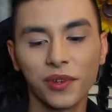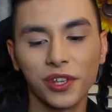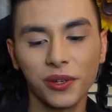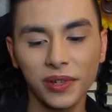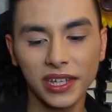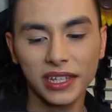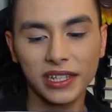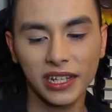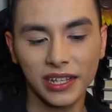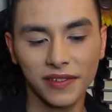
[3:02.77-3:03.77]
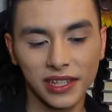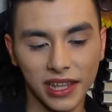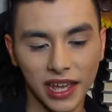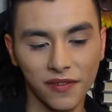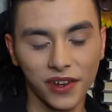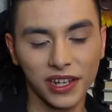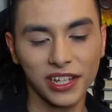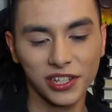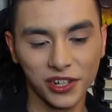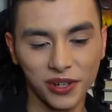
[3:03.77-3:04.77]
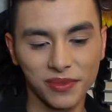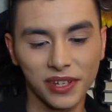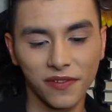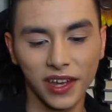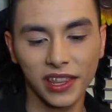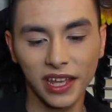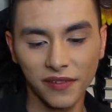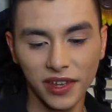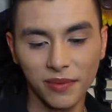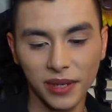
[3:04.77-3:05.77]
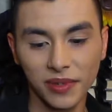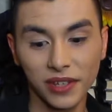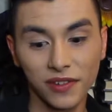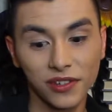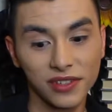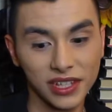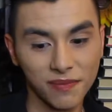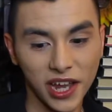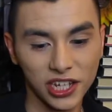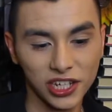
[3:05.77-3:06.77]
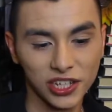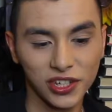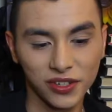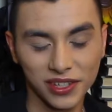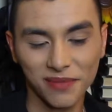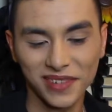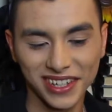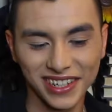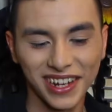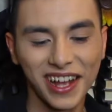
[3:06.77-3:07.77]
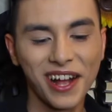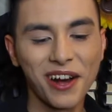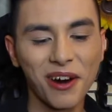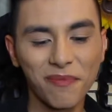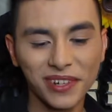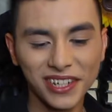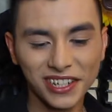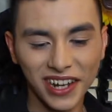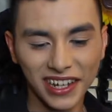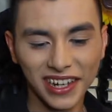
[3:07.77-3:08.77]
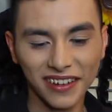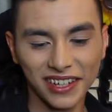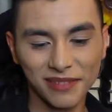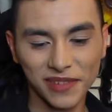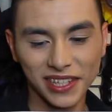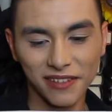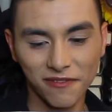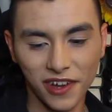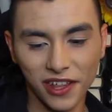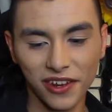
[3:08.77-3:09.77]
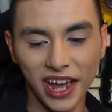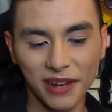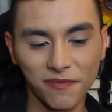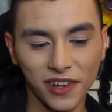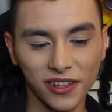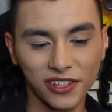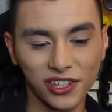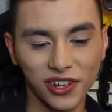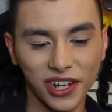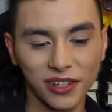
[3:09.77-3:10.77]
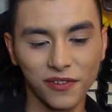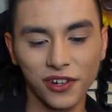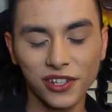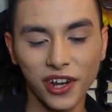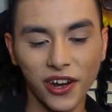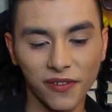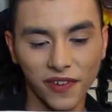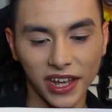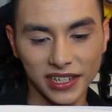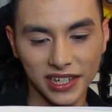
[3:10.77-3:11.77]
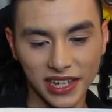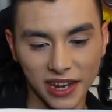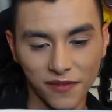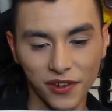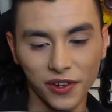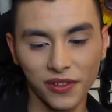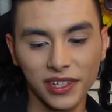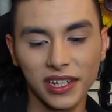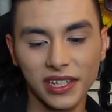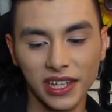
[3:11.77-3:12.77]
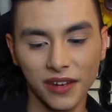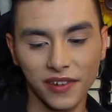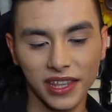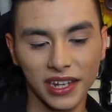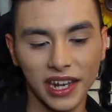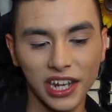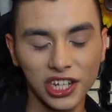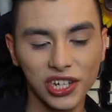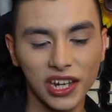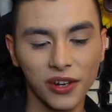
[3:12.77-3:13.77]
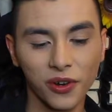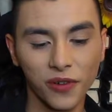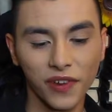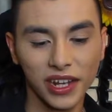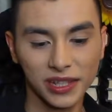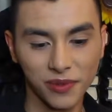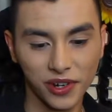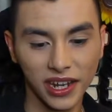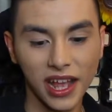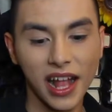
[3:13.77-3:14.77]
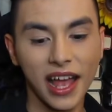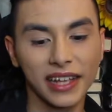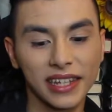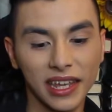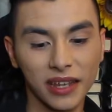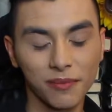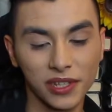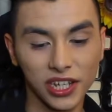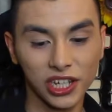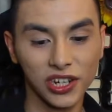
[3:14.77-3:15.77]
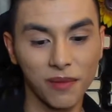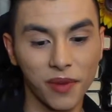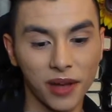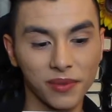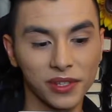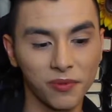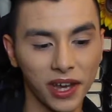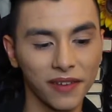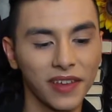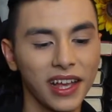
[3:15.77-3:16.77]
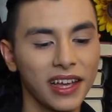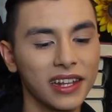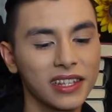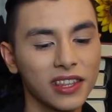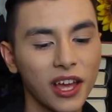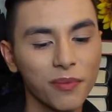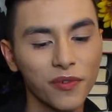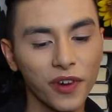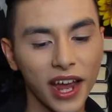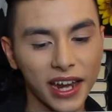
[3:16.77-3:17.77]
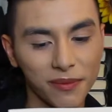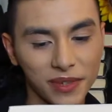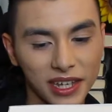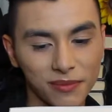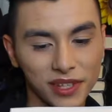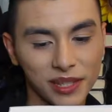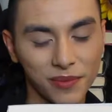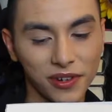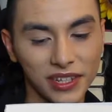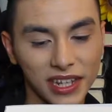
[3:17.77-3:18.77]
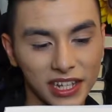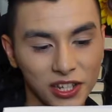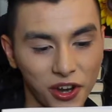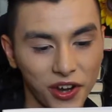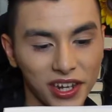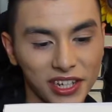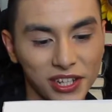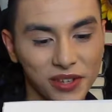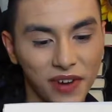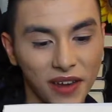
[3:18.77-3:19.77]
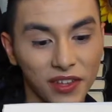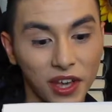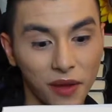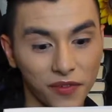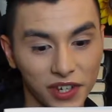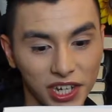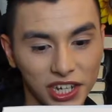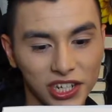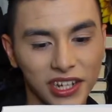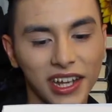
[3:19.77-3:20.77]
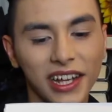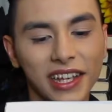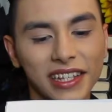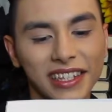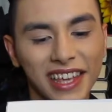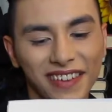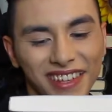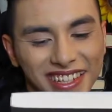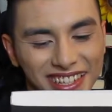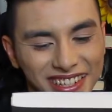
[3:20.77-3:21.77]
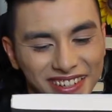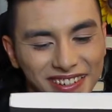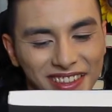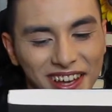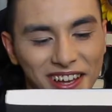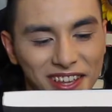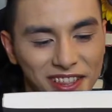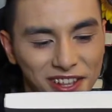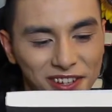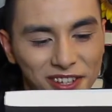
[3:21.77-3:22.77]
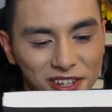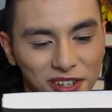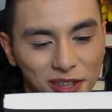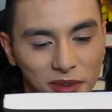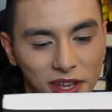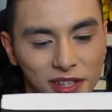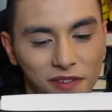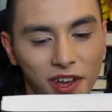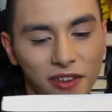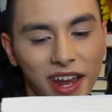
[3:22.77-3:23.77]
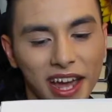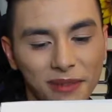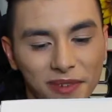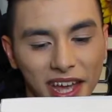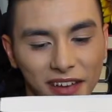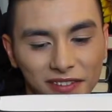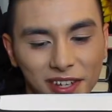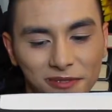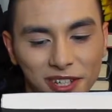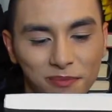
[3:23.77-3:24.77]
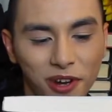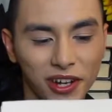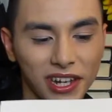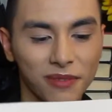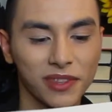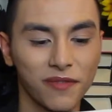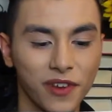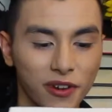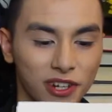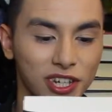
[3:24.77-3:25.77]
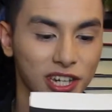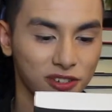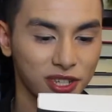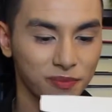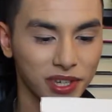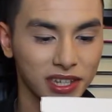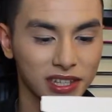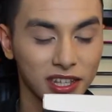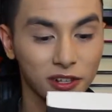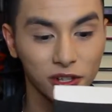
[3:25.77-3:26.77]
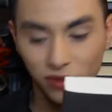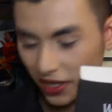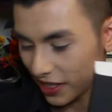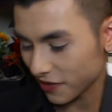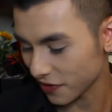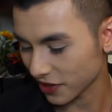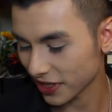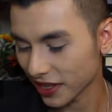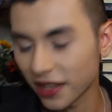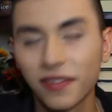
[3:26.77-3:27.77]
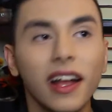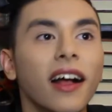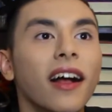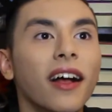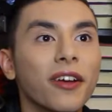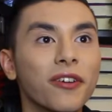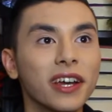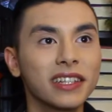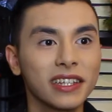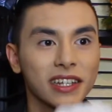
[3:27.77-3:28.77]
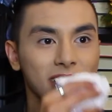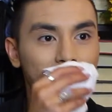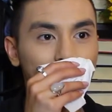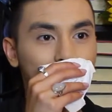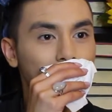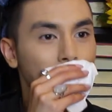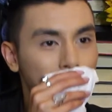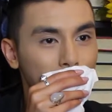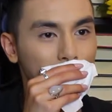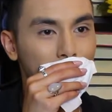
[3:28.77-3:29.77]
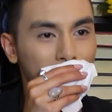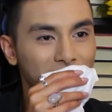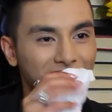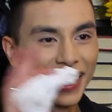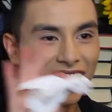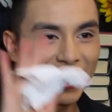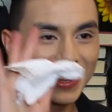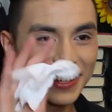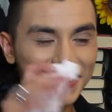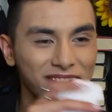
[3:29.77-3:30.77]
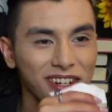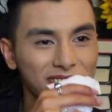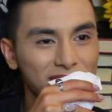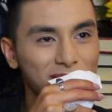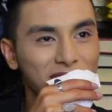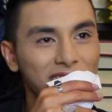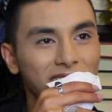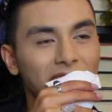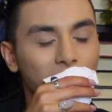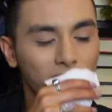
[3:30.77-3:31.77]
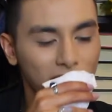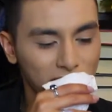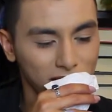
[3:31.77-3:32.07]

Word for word: with who he is, to live his life on his terms, to find love, and maybe even use his magic to do some good. Hoping to track down his missing father, Adam follows a trail of cursed artifacts to Denver, only to discover that an ancient and horrifying spirit has taken possession of Bobby's wife. It isn't long before Adam becomes the spirit's next target. To survive the confrontation, save his sister-in-law, and learn the truth about his father, Adam will have to risk bargaining with the very dangerous beings, including his first love. Craziness, guys. Hello, welcome to the live.